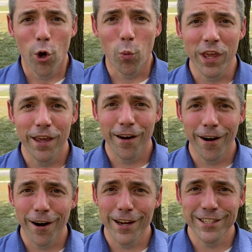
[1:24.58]
We
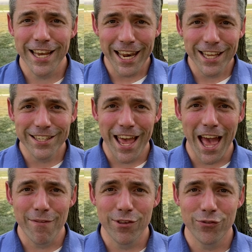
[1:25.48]
are excited to
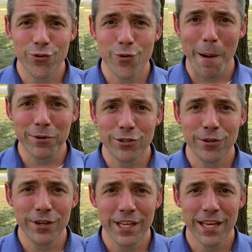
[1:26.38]
have this new
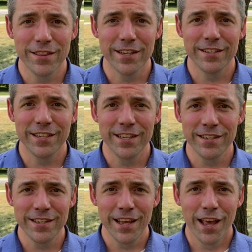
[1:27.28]
opportunity in this
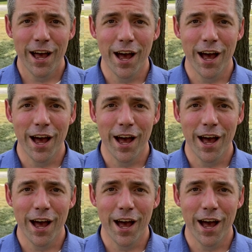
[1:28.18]
season,